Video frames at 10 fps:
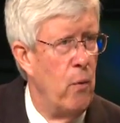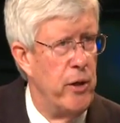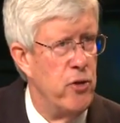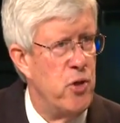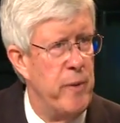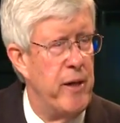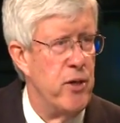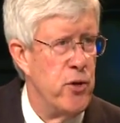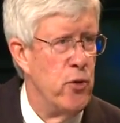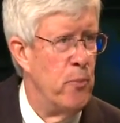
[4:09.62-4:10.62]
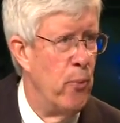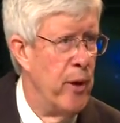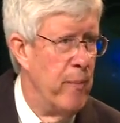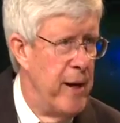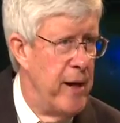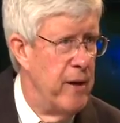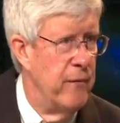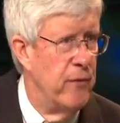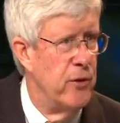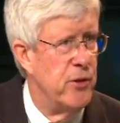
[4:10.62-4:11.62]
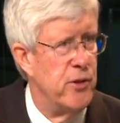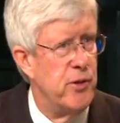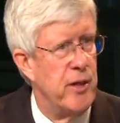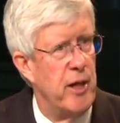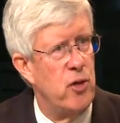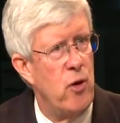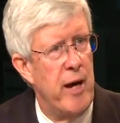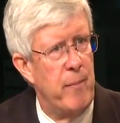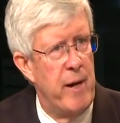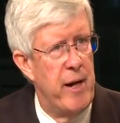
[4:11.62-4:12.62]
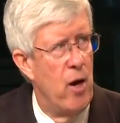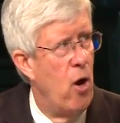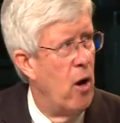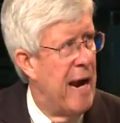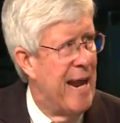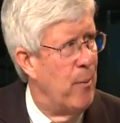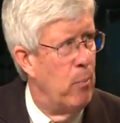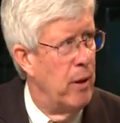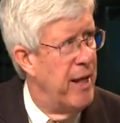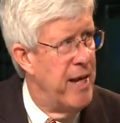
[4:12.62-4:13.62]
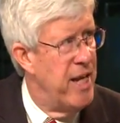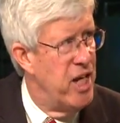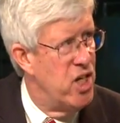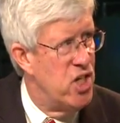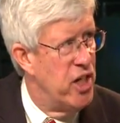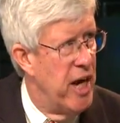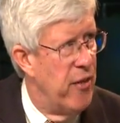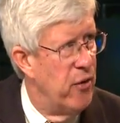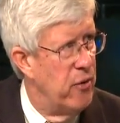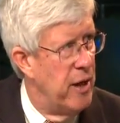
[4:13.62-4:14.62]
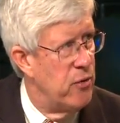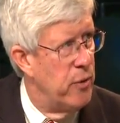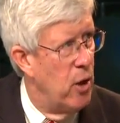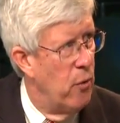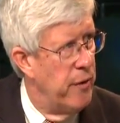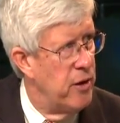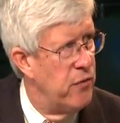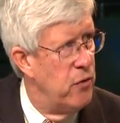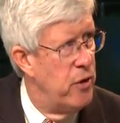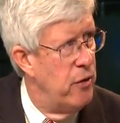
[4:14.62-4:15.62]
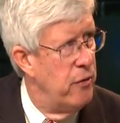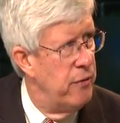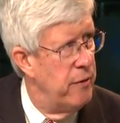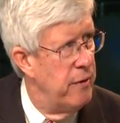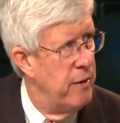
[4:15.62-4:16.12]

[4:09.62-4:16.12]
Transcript: what used to be considered print media versus electronic media all kind of blending together as we go in the next few years?